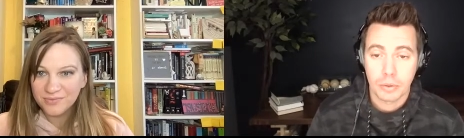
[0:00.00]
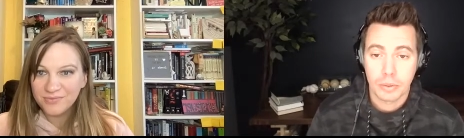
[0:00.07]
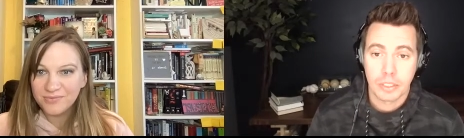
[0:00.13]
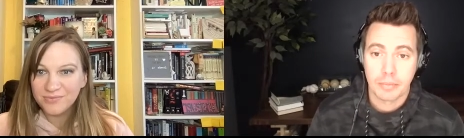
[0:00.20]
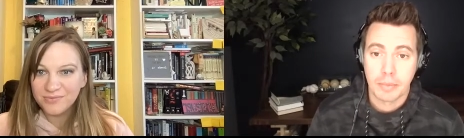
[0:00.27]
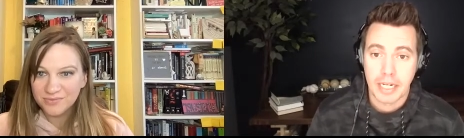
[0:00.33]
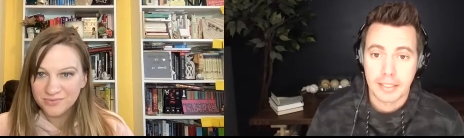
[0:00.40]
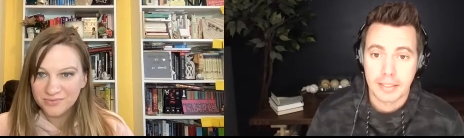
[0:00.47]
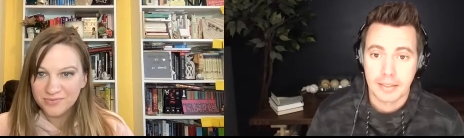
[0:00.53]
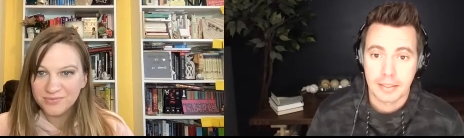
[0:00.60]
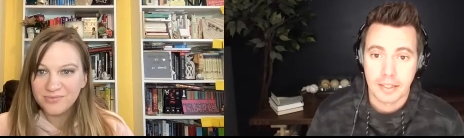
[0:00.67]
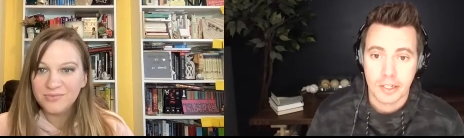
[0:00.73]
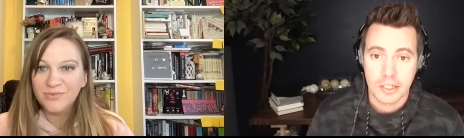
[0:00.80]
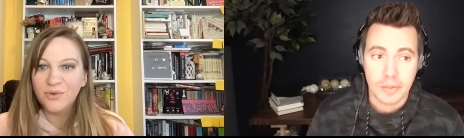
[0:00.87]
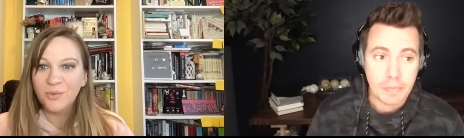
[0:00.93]
Speaker 1: to my
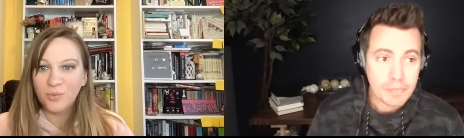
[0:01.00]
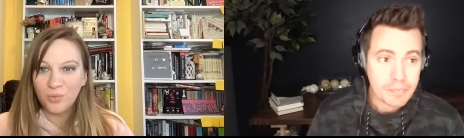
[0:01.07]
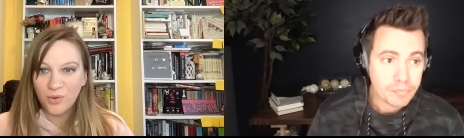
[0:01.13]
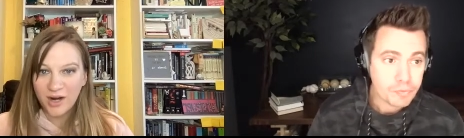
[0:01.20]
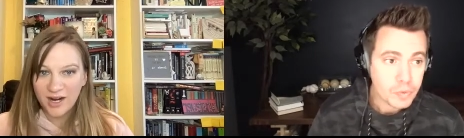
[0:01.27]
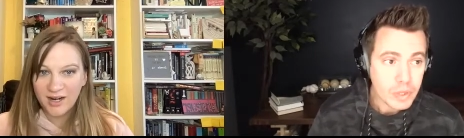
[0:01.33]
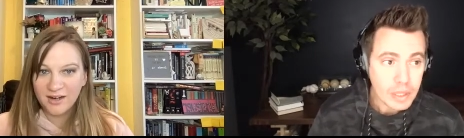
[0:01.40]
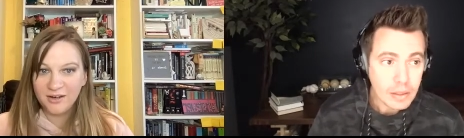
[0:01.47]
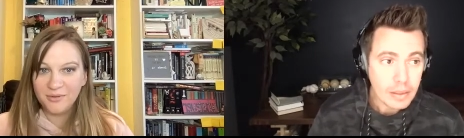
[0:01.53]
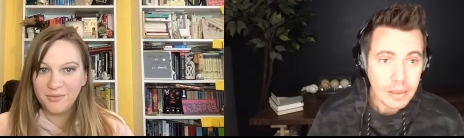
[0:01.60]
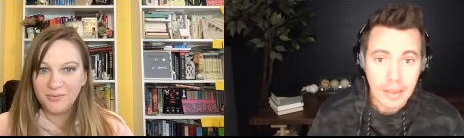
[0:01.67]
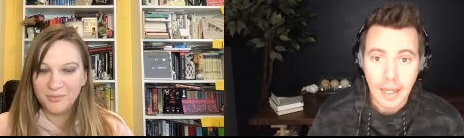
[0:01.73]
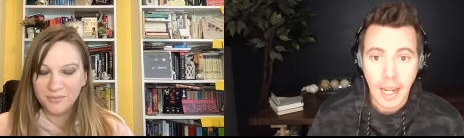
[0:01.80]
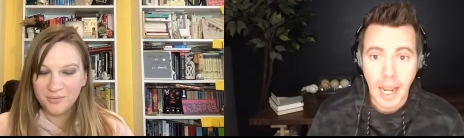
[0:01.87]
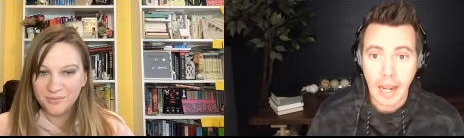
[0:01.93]
success. Right.
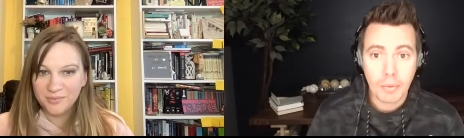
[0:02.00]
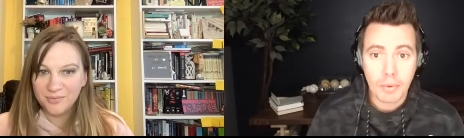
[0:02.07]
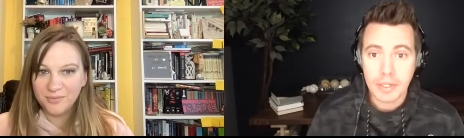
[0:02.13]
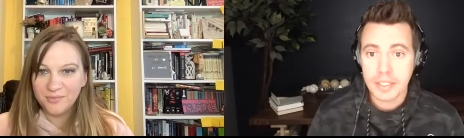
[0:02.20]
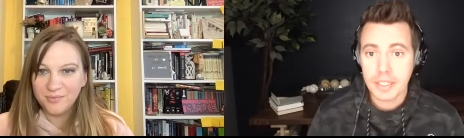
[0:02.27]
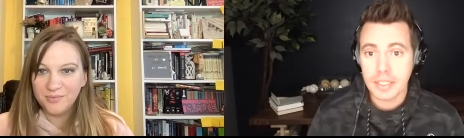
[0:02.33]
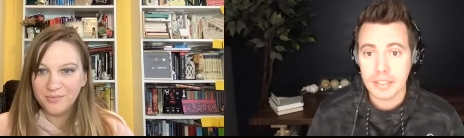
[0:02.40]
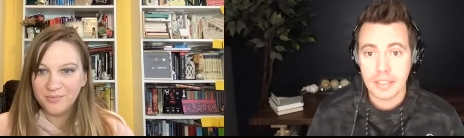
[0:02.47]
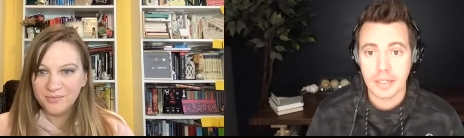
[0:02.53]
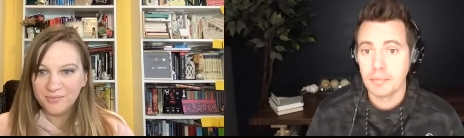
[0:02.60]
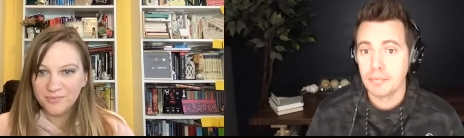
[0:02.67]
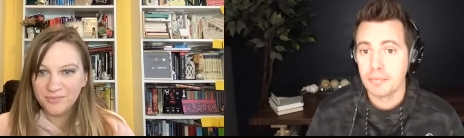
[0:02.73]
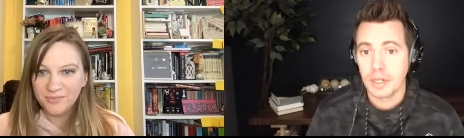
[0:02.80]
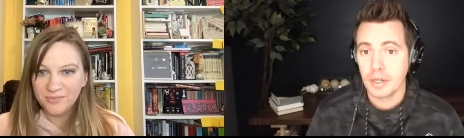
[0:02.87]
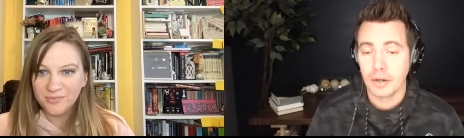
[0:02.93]
I wasn't
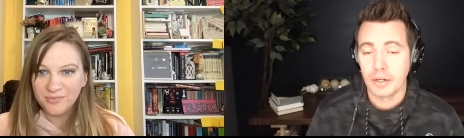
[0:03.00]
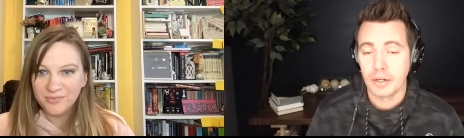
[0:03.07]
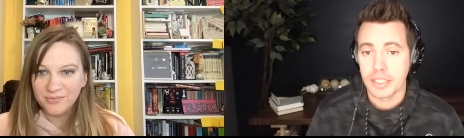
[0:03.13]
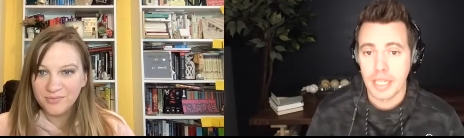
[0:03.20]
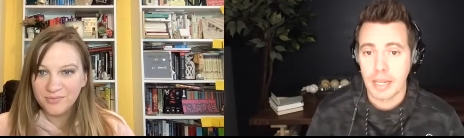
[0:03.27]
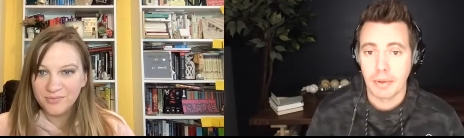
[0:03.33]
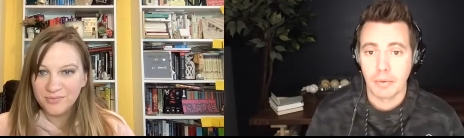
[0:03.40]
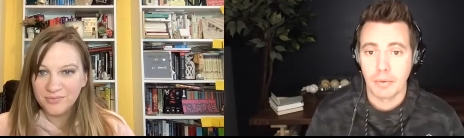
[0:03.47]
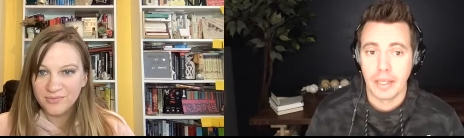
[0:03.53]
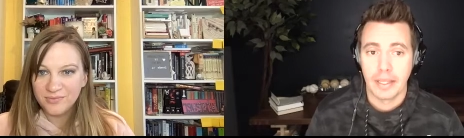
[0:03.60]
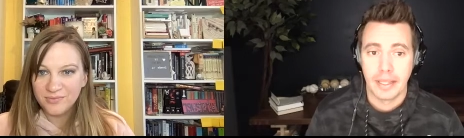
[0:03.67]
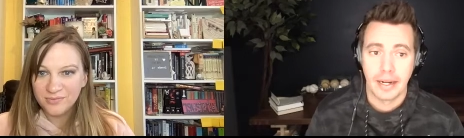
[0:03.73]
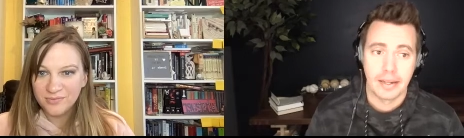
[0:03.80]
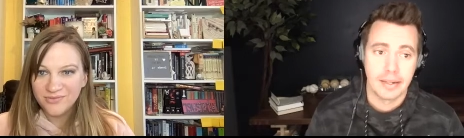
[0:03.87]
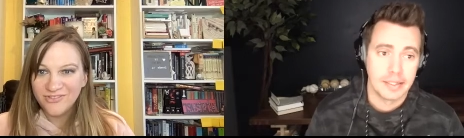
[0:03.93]
some Ernest Hemingway that
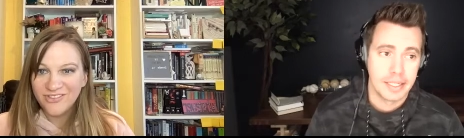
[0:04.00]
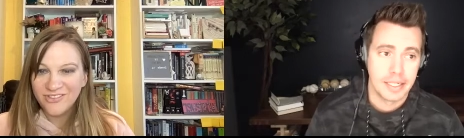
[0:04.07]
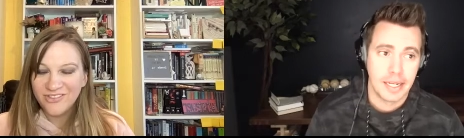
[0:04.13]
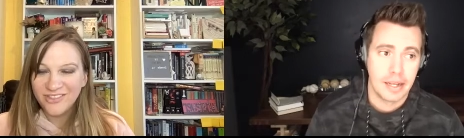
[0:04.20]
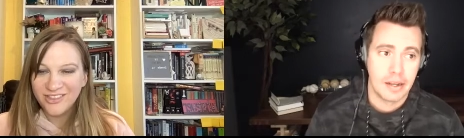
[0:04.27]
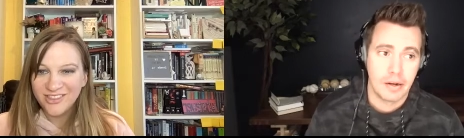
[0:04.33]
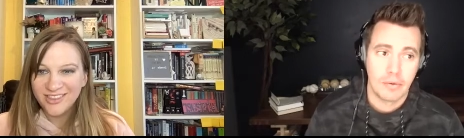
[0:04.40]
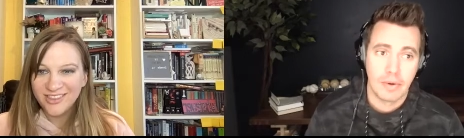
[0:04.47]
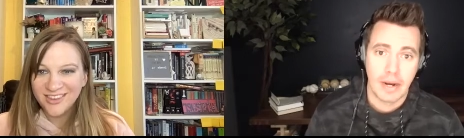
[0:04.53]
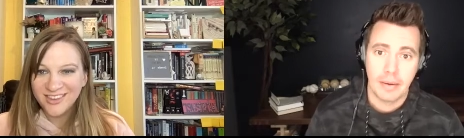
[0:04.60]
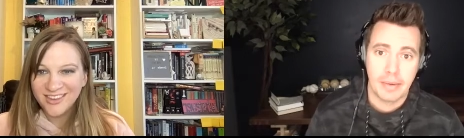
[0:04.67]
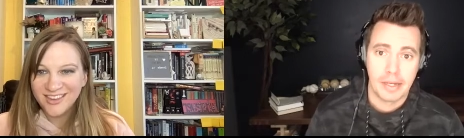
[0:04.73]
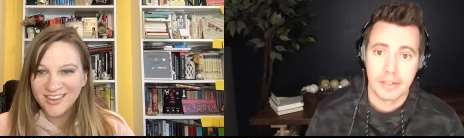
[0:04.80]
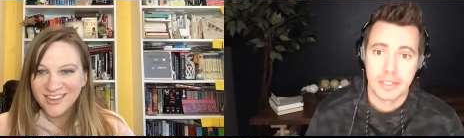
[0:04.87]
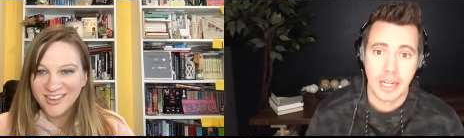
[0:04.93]
I could sit down and write
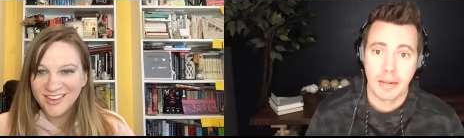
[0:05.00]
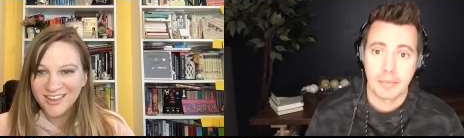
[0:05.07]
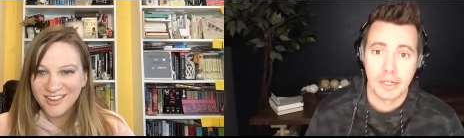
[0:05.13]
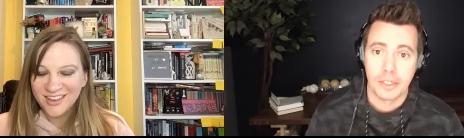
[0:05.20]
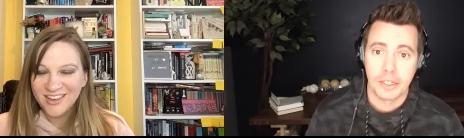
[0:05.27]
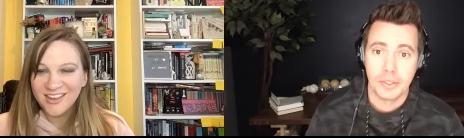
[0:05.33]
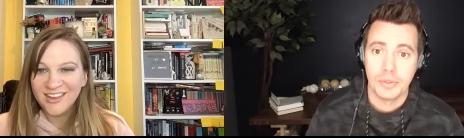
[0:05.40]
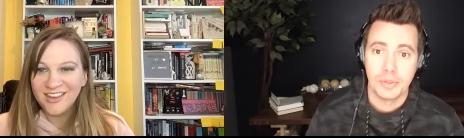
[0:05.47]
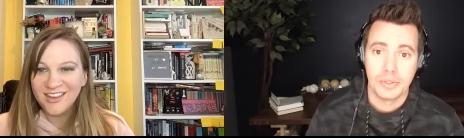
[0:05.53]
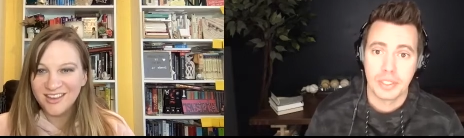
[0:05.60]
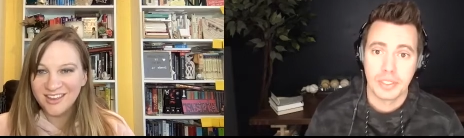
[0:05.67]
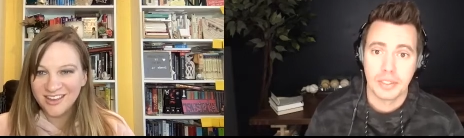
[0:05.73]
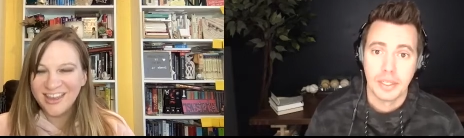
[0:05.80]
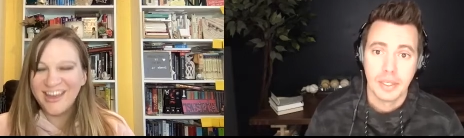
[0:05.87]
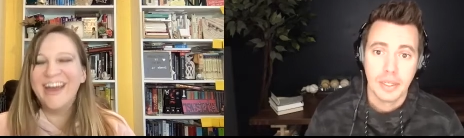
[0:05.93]
about tying my shoes and,
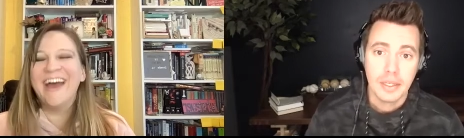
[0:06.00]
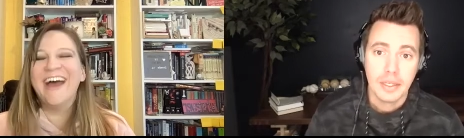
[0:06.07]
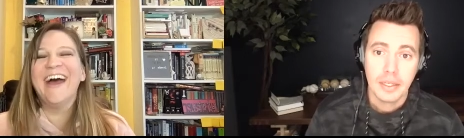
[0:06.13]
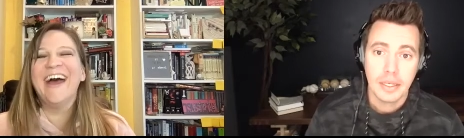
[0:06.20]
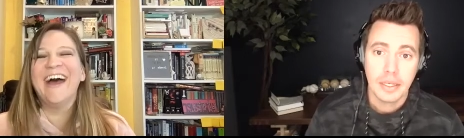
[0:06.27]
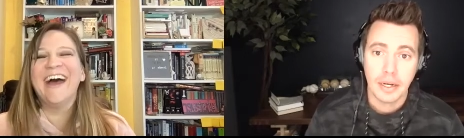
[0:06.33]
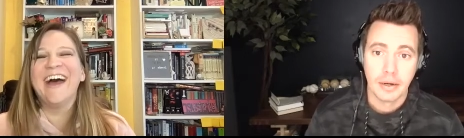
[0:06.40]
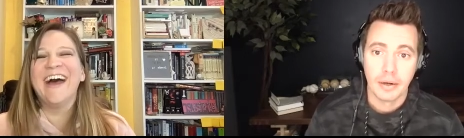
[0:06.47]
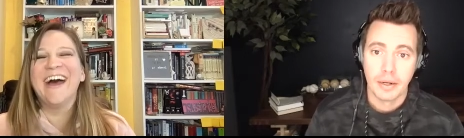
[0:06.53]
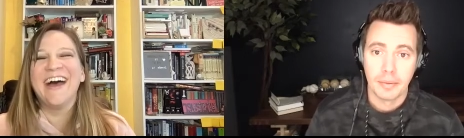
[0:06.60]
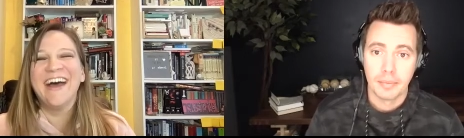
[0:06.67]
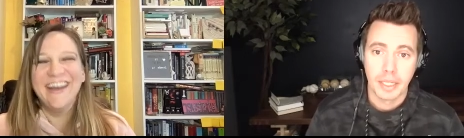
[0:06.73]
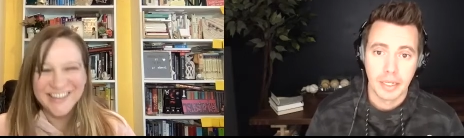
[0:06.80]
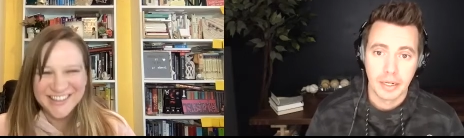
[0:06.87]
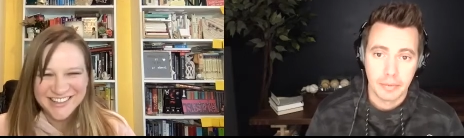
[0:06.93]
you know, it
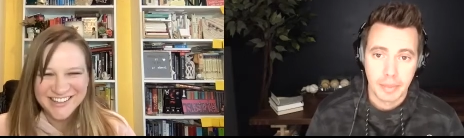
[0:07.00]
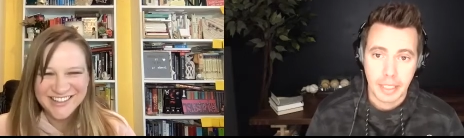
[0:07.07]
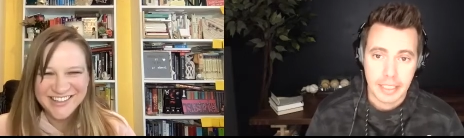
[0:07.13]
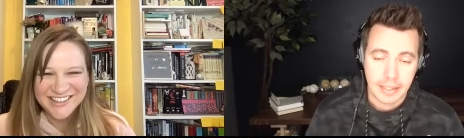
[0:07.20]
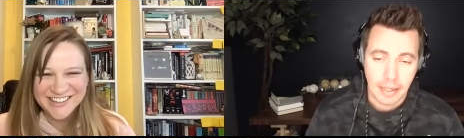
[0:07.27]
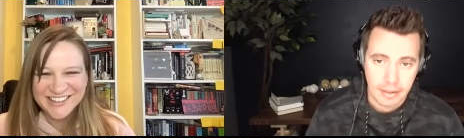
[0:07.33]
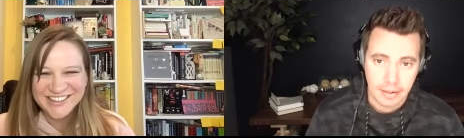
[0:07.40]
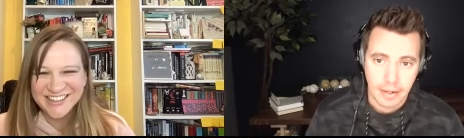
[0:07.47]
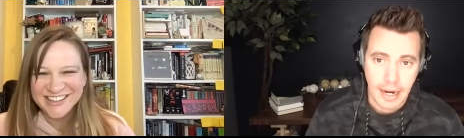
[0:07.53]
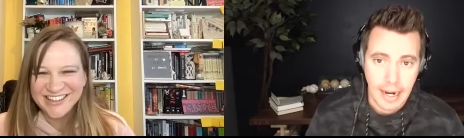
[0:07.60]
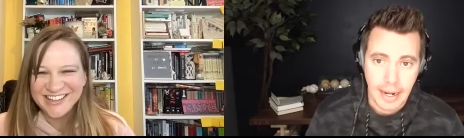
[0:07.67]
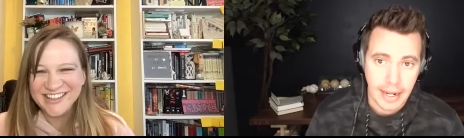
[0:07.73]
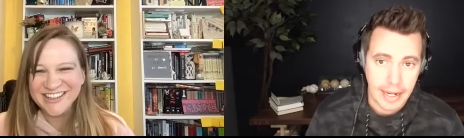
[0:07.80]
being a bestseller. I, I